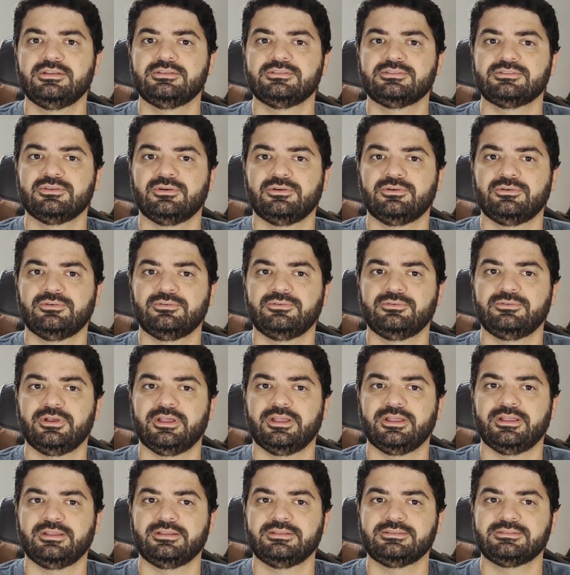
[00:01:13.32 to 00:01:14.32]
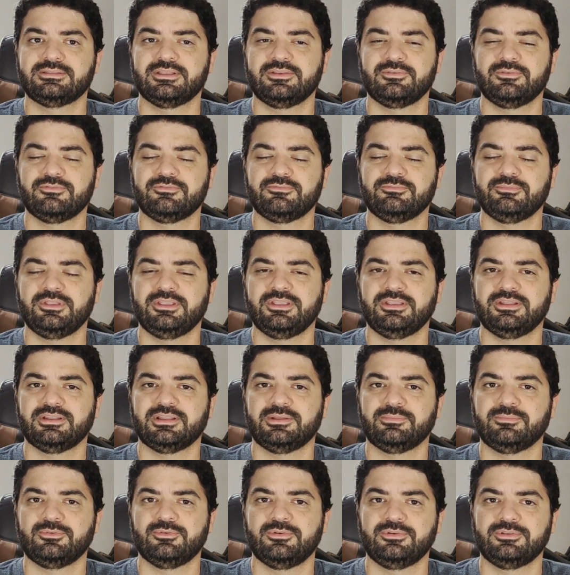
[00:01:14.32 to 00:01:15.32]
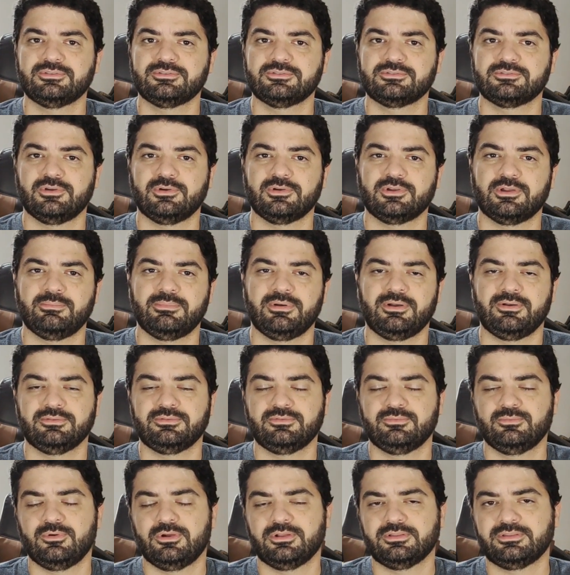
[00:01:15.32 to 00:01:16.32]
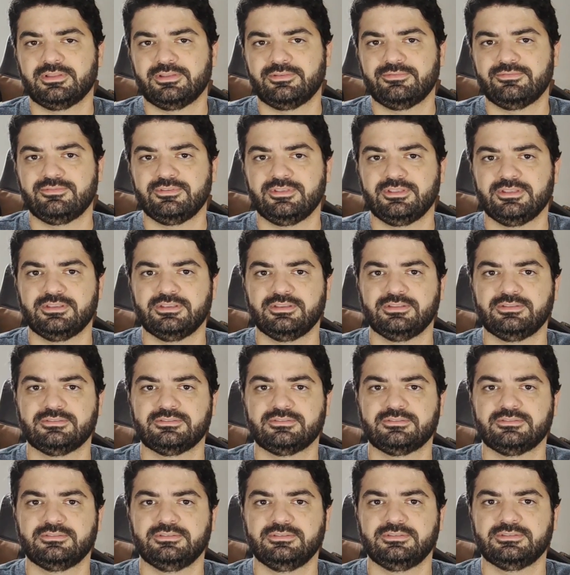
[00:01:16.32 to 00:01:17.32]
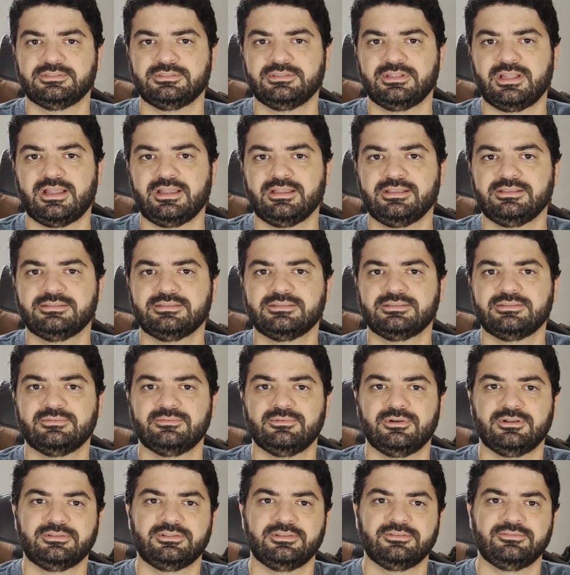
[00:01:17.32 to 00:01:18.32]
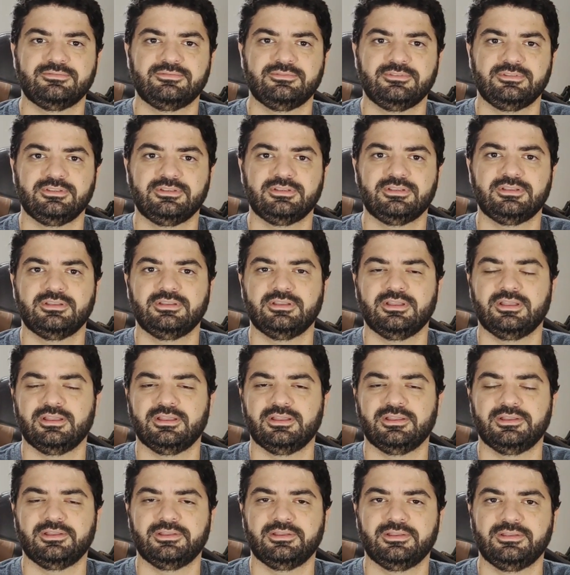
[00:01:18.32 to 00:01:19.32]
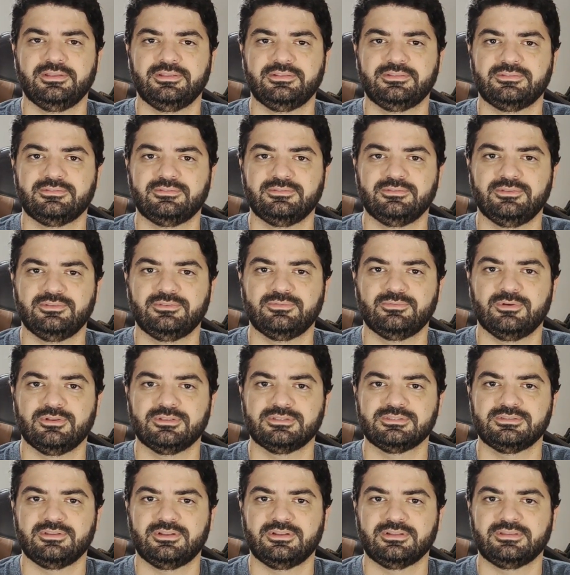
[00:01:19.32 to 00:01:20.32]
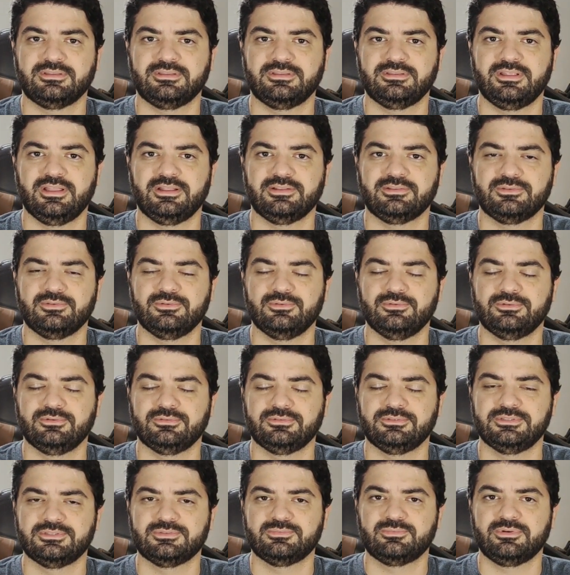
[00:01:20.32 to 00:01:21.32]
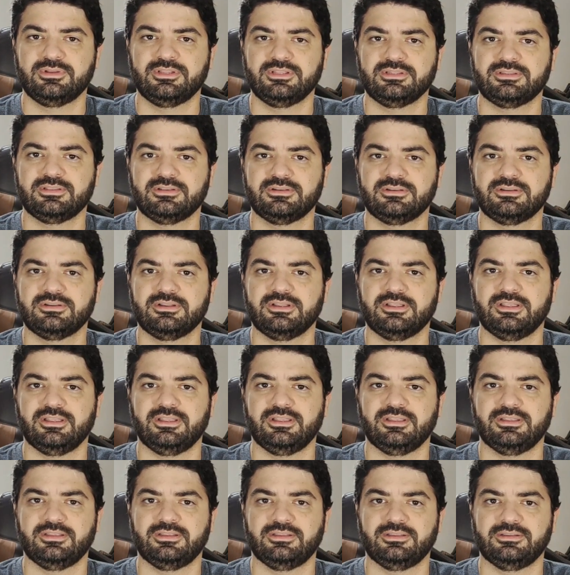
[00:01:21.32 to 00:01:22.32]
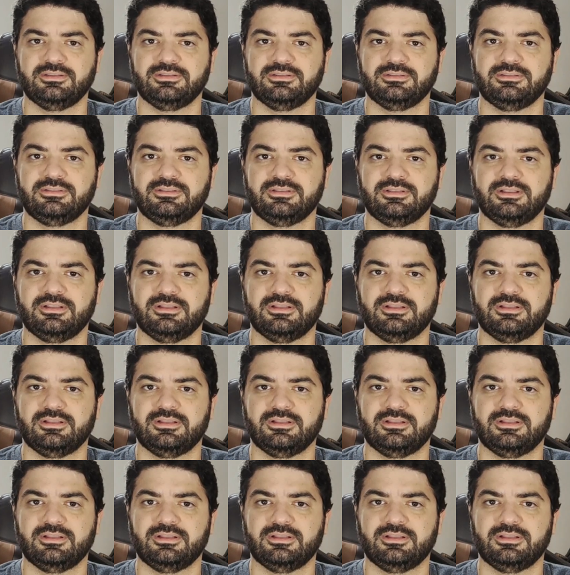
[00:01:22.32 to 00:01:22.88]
so stay with me, and I'm going to talk about what I think it's nice, what I think it was not that good on this printer, and